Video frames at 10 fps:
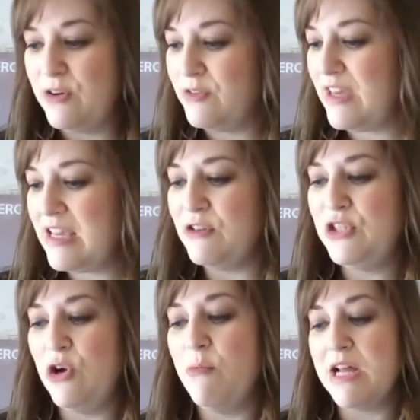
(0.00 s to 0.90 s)
Thank you
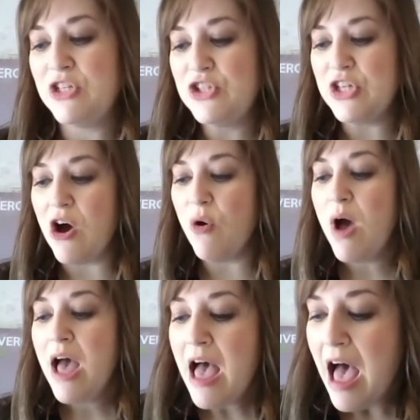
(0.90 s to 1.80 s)
so much. So
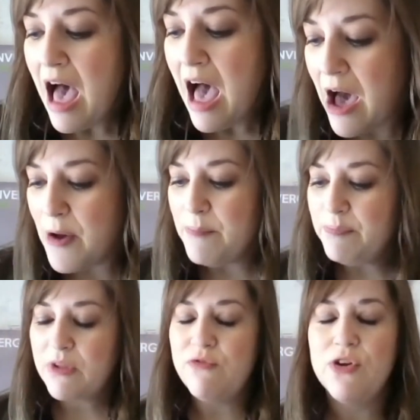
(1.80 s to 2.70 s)

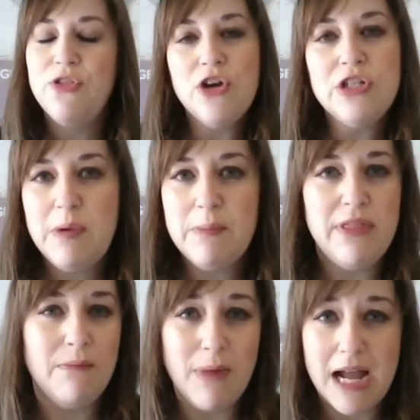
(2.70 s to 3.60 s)
for those people
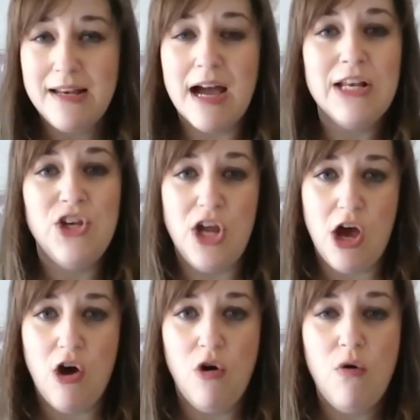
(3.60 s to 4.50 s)
that might not
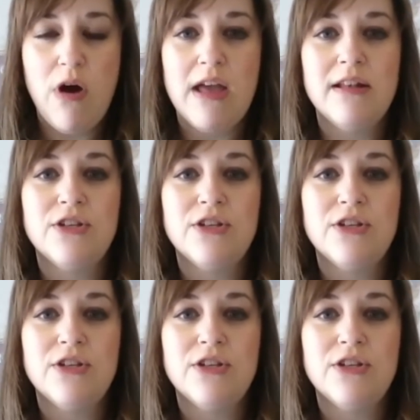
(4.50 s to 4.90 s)
know,